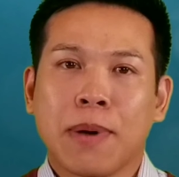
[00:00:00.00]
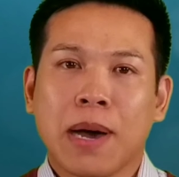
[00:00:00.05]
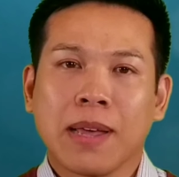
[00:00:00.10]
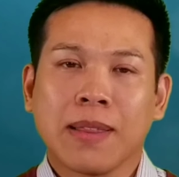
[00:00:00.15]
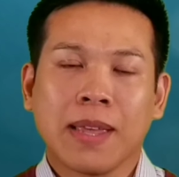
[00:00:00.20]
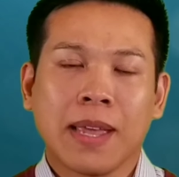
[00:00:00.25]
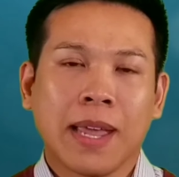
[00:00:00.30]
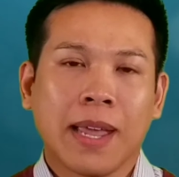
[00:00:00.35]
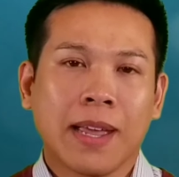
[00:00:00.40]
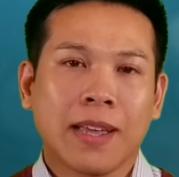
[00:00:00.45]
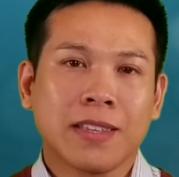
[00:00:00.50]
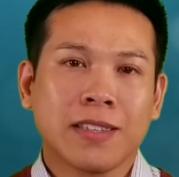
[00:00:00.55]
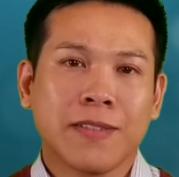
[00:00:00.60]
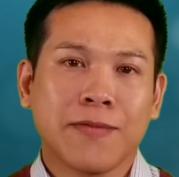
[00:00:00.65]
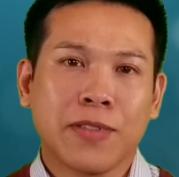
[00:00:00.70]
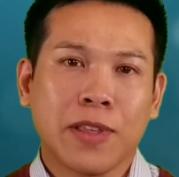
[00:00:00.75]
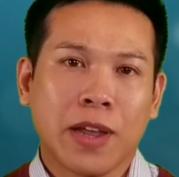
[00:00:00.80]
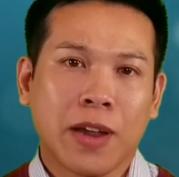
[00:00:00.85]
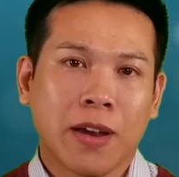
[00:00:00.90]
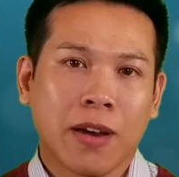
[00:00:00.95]
by the hands
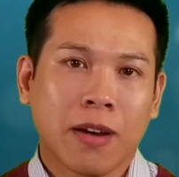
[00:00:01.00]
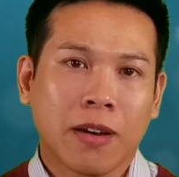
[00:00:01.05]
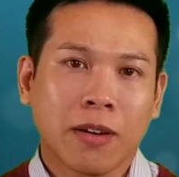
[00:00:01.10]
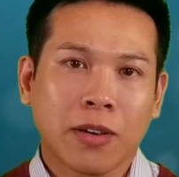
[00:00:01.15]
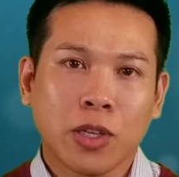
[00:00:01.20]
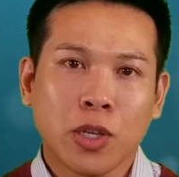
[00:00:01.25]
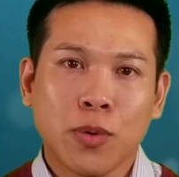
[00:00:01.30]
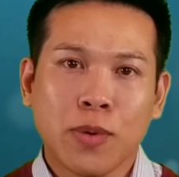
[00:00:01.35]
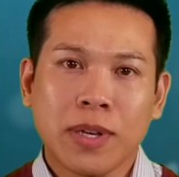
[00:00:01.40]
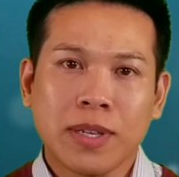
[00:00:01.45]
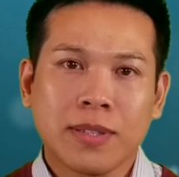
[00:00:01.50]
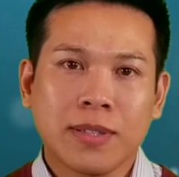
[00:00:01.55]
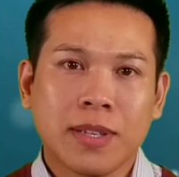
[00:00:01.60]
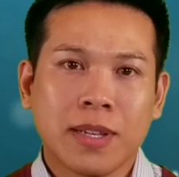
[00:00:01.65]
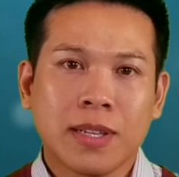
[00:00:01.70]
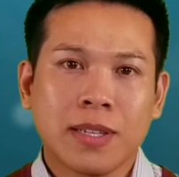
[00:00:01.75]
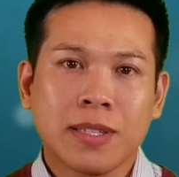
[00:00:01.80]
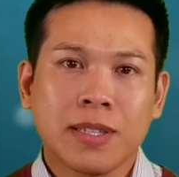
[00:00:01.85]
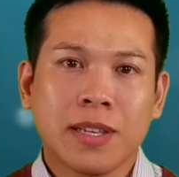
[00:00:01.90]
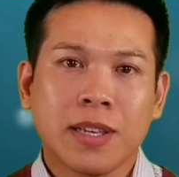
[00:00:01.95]
of their U.S.
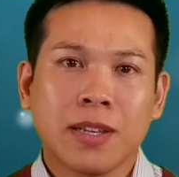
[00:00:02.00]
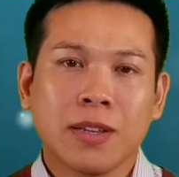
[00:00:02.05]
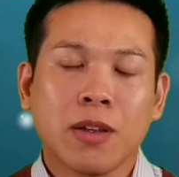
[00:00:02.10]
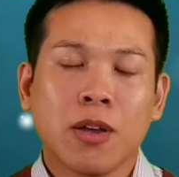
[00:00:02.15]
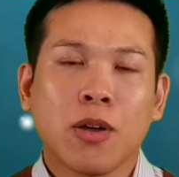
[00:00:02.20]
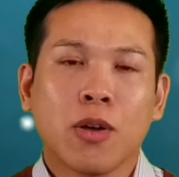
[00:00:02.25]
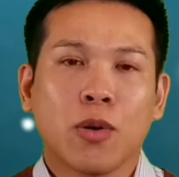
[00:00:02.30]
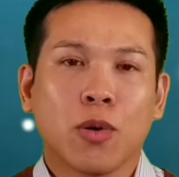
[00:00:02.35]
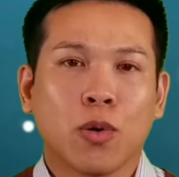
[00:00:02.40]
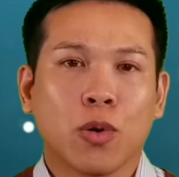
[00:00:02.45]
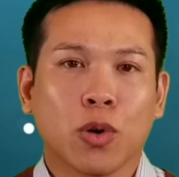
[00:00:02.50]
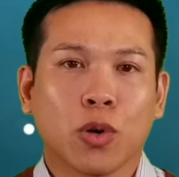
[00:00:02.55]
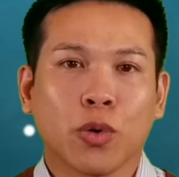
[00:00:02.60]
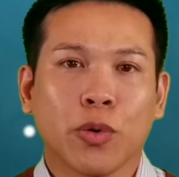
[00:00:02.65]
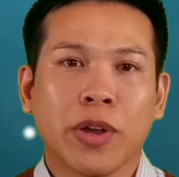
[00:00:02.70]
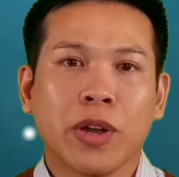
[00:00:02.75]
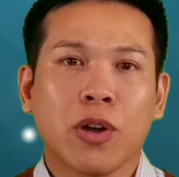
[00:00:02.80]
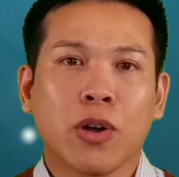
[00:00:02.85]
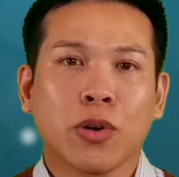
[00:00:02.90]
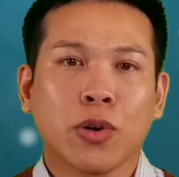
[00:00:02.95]
citizen or
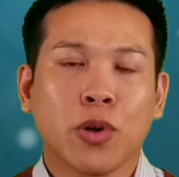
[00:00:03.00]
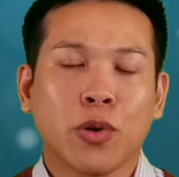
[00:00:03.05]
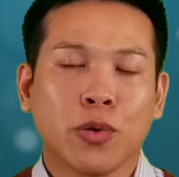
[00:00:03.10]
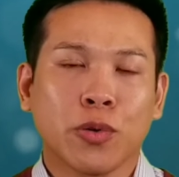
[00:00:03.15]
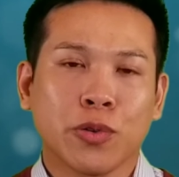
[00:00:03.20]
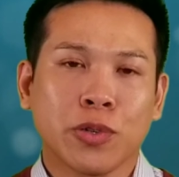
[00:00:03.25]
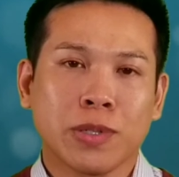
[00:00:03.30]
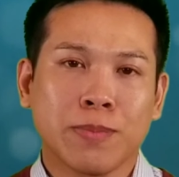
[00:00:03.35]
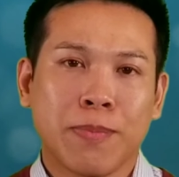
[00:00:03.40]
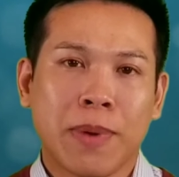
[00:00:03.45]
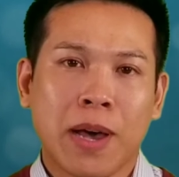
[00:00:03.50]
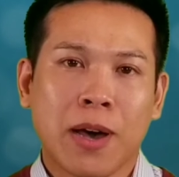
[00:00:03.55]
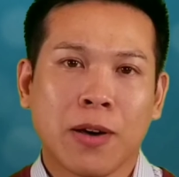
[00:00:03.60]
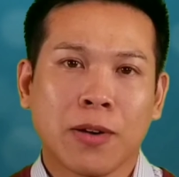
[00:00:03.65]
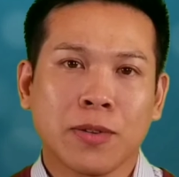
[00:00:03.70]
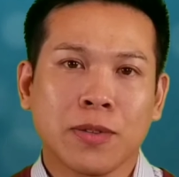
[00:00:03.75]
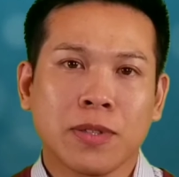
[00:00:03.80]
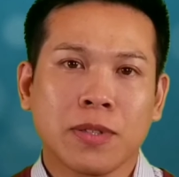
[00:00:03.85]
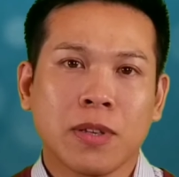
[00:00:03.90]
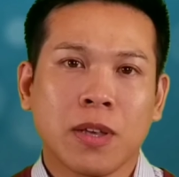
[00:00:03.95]
green card holder
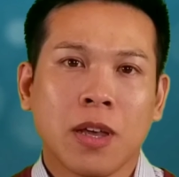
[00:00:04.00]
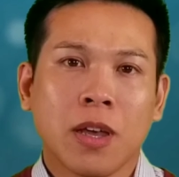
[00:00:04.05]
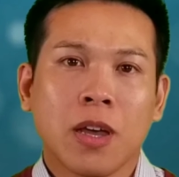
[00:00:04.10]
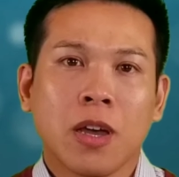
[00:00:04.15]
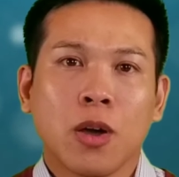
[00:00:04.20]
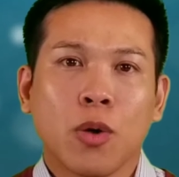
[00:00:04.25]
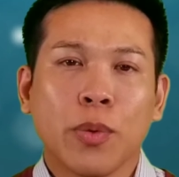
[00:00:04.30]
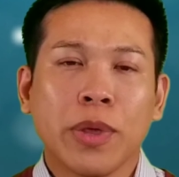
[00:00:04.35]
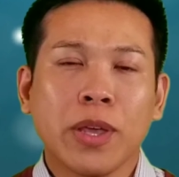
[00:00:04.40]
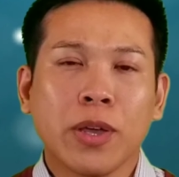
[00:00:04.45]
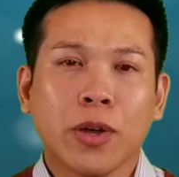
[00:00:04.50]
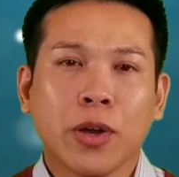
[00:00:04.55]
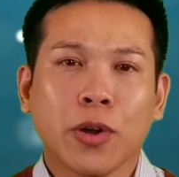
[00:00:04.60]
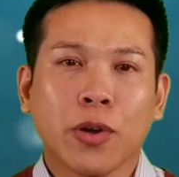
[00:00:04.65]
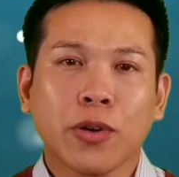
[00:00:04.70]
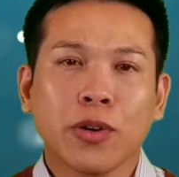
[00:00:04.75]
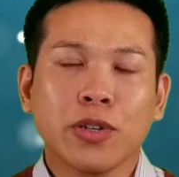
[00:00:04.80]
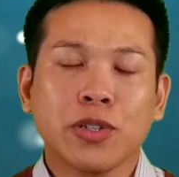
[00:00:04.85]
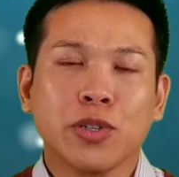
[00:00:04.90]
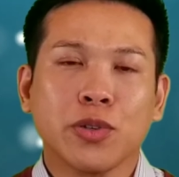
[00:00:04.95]
spouse, we
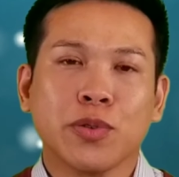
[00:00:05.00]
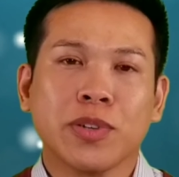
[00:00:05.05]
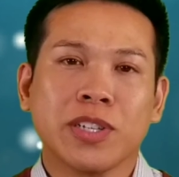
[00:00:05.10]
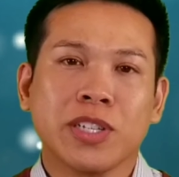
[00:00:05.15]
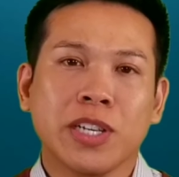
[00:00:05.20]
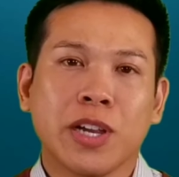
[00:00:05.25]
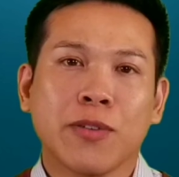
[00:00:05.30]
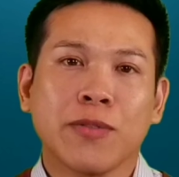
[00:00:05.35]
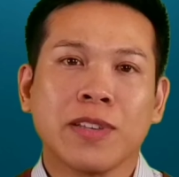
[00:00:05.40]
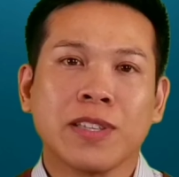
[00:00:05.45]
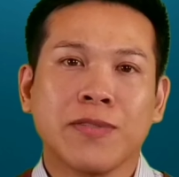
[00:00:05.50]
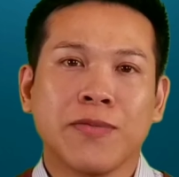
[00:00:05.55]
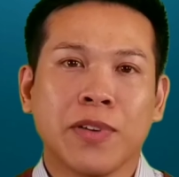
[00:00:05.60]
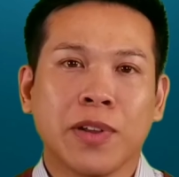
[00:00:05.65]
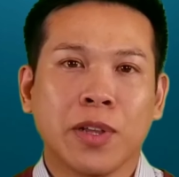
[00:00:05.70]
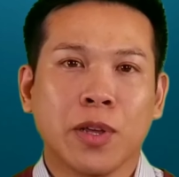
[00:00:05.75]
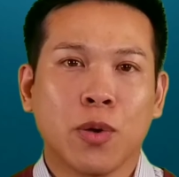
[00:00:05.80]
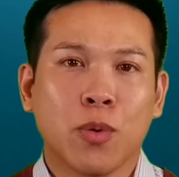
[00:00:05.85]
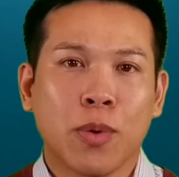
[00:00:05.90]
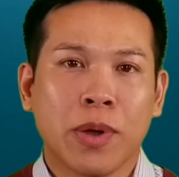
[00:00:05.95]
encourage you to share this
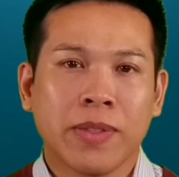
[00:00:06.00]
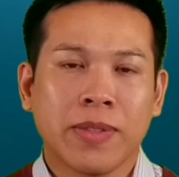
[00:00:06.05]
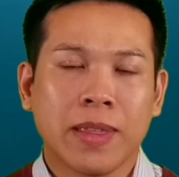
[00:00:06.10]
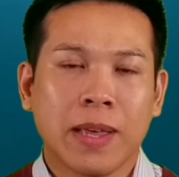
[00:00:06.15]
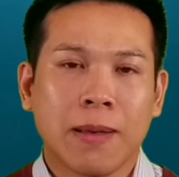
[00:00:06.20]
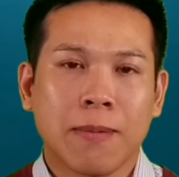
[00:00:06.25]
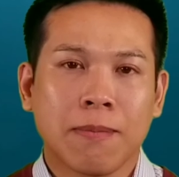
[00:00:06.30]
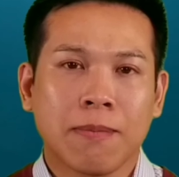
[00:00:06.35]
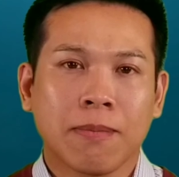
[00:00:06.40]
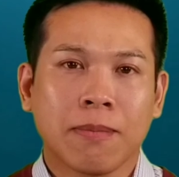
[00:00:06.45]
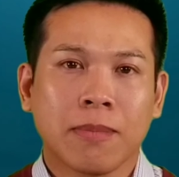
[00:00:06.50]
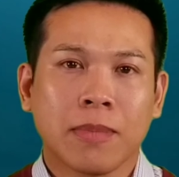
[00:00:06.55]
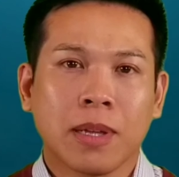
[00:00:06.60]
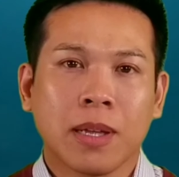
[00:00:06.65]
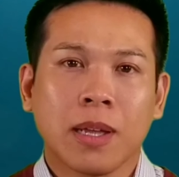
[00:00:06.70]
video with them.